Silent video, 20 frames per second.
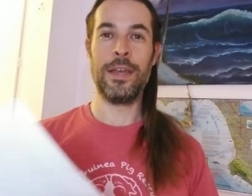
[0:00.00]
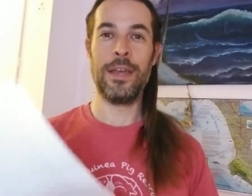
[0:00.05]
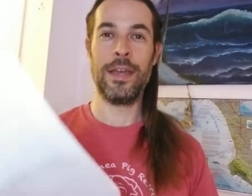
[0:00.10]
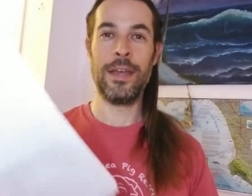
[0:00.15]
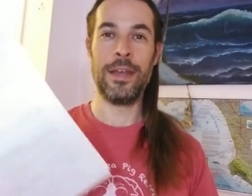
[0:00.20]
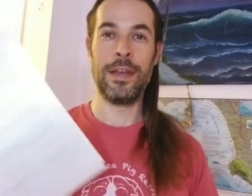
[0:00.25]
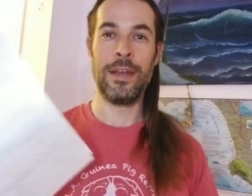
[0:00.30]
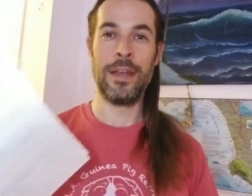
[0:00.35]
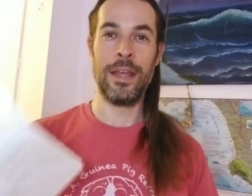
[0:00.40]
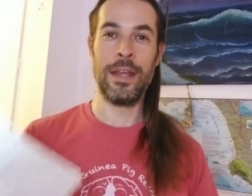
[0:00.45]

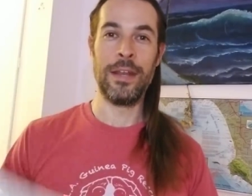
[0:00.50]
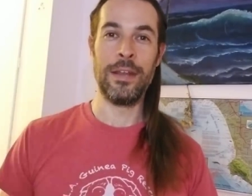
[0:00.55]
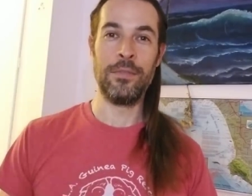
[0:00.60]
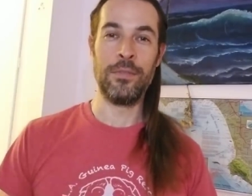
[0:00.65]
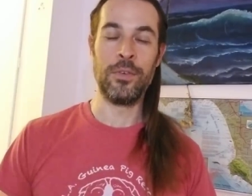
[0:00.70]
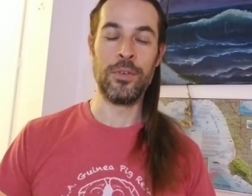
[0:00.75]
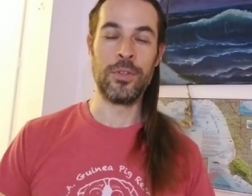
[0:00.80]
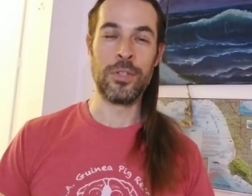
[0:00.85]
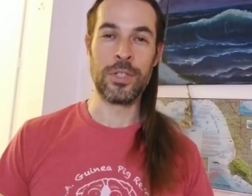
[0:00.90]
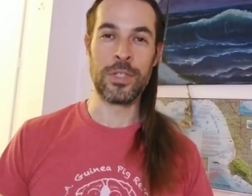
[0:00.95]
and and
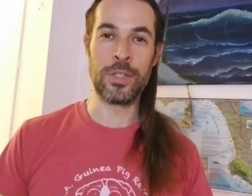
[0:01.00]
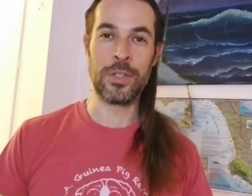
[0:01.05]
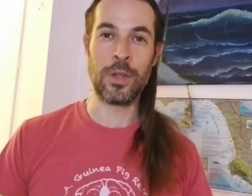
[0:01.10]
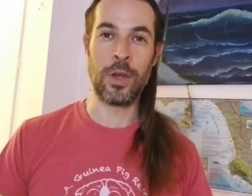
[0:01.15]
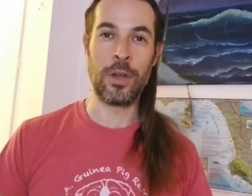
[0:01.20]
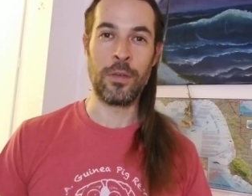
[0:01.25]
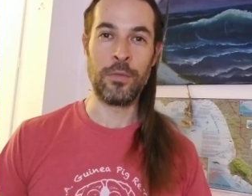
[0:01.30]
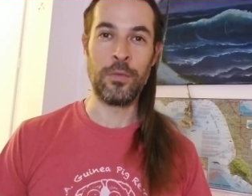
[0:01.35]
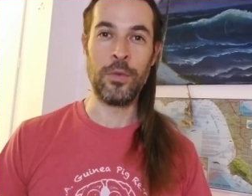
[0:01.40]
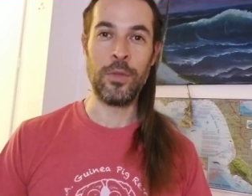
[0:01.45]
if you're just
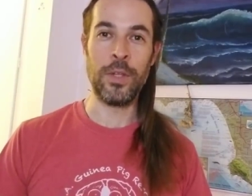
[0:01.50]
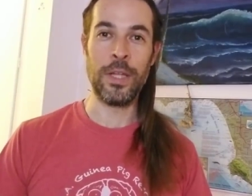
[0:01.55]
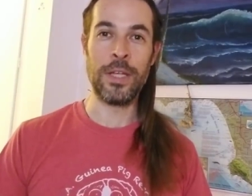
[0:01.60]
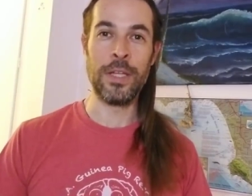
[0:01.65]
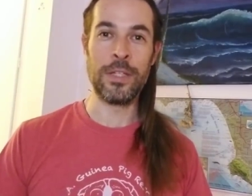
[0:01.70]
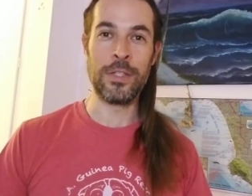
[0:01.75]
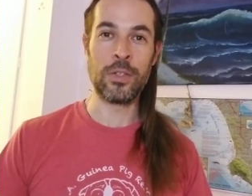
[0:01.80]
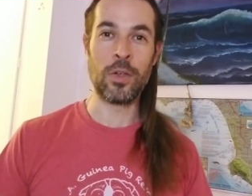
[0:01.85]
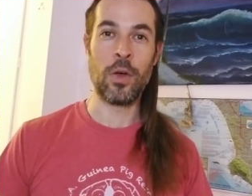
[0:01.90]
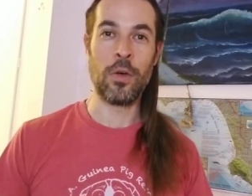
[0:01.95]
thoughtful and
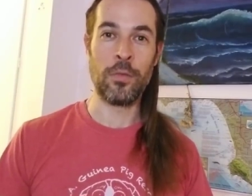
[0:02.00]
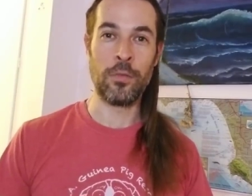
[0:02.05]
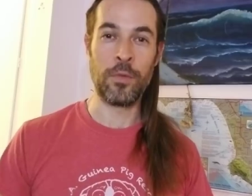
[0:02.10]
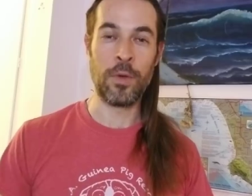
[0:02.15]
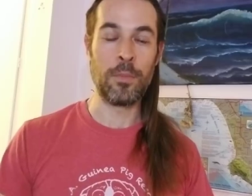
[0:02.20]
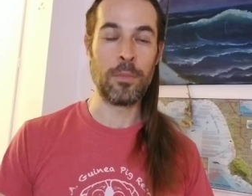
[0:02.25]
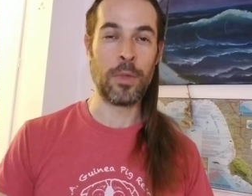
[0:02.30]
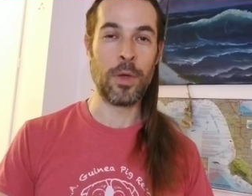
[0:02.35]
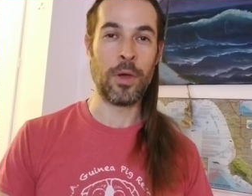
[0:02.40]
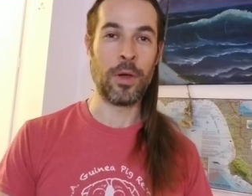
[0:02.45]
it's all
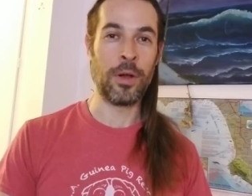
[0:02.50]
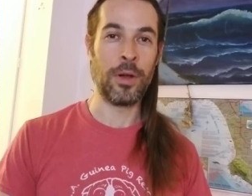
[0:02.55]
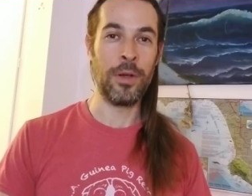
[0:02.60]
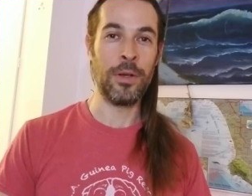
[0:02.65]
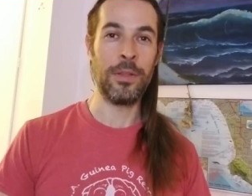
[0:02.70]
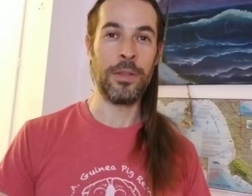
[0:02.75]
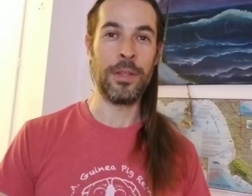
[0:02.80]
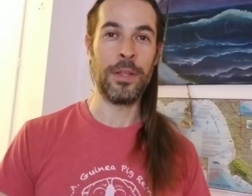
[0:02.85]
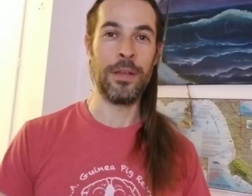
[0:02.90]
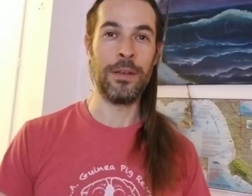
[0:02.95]
from the
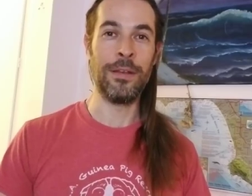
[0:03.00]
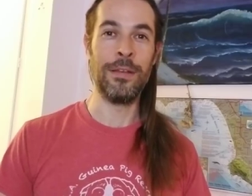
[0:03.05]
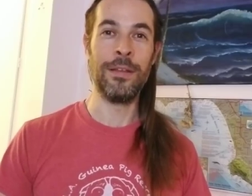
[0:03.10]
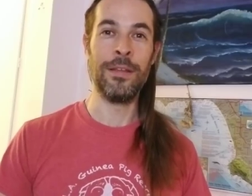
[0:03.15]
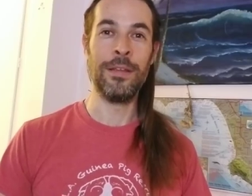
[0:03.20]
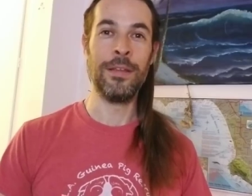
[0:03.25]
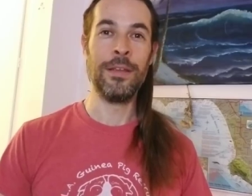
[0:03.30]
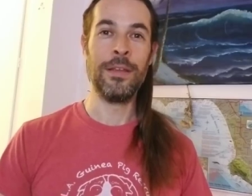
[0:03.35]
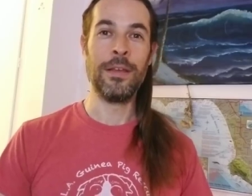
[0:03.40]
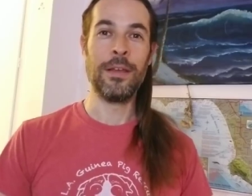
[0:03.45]
heart, then
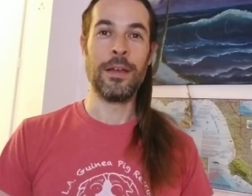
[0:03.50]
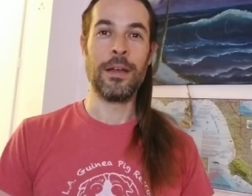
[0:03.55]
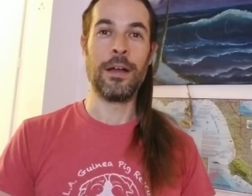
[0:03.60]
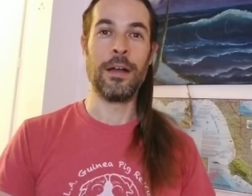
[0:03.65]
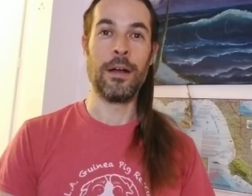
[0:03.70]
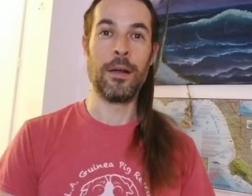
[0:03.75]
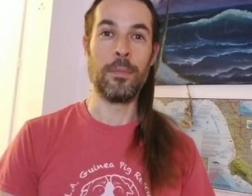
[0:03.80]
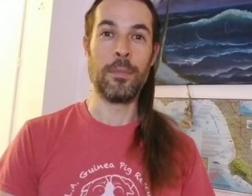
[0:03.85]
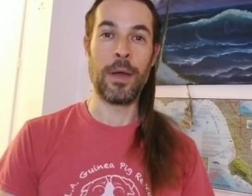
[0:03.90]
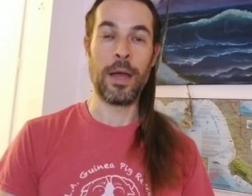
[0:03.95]

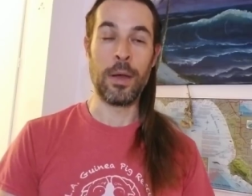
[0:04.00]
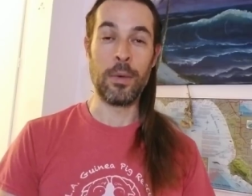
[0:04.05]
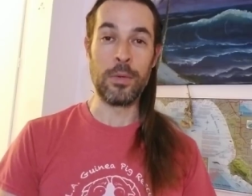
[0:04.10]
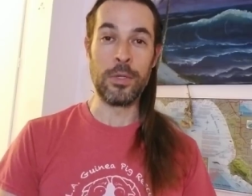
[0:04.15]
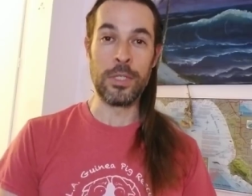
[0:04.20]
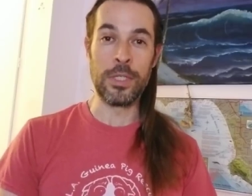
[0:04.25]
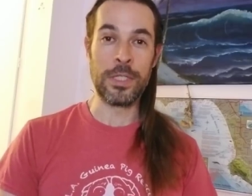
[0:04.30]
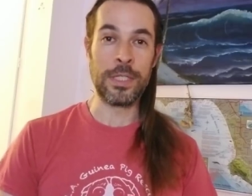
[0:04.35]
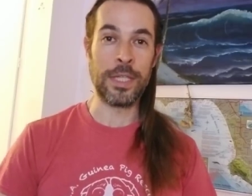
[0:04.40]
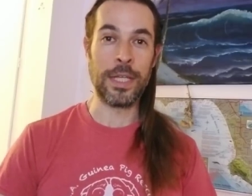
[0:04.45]
um, I
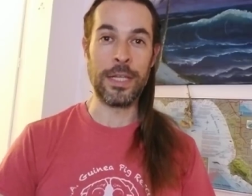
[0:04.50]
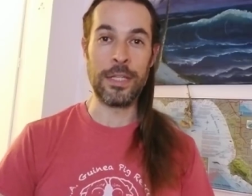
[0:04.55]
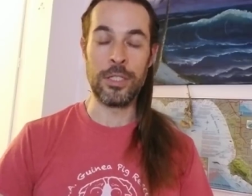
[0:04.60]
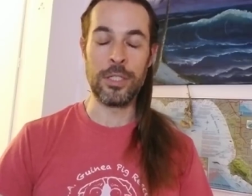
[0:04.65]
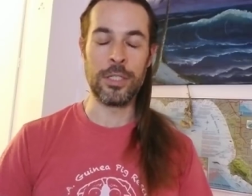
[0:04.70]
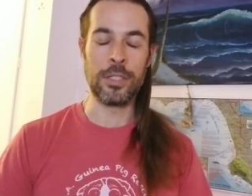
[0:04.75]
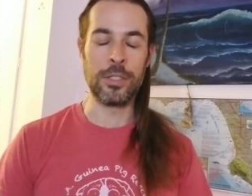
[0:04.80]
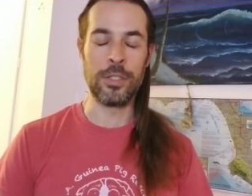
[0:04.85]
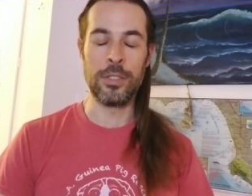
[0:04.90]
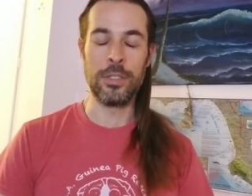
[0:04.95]
would just say
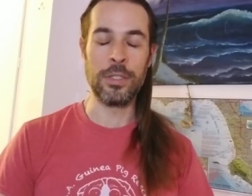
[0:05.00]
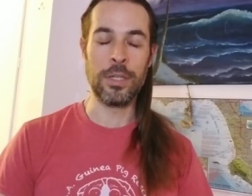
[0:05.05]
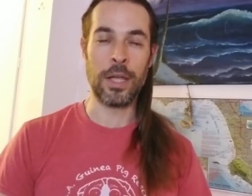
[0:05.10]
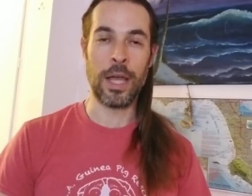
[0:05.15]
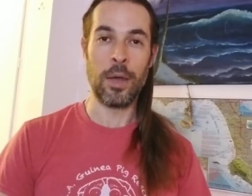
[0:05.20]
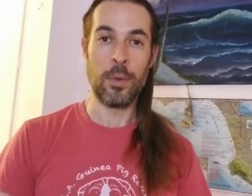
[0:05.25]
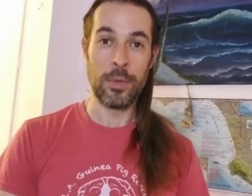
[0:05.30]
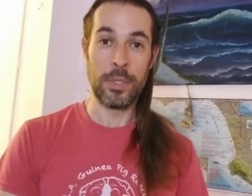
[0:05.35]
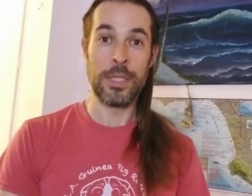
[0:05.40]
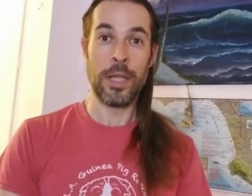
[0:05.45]
just
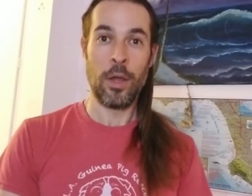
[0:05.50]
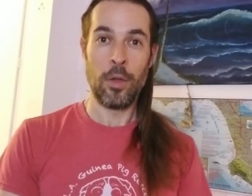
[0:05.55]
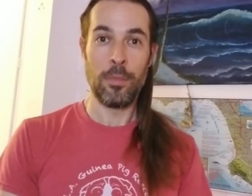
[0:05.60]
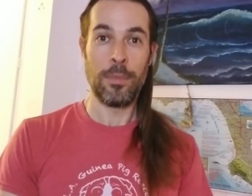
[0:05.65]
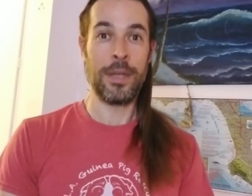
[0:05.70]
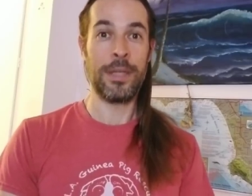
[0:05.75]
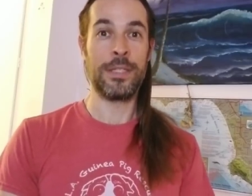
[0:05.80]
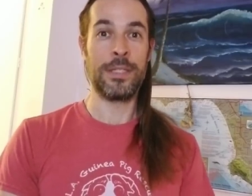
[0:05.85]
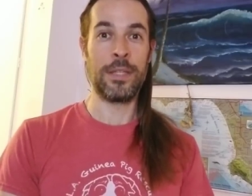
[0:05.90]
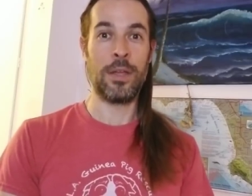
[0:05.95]
I would tell
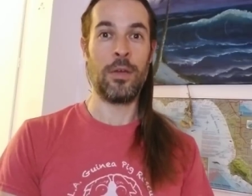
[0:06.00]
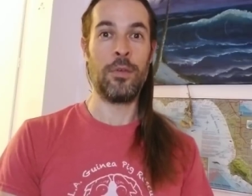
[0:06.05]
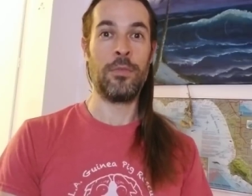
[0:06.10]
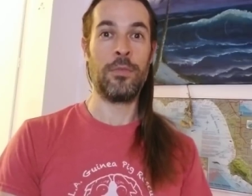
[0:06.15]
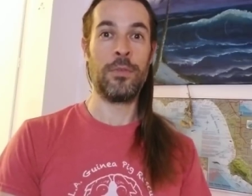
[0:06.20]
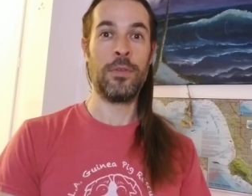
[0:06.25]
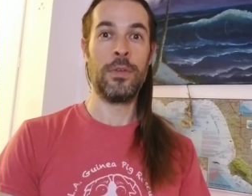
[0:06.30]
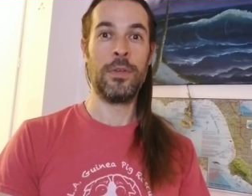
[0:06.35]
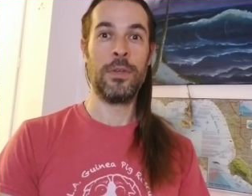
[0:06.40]
myself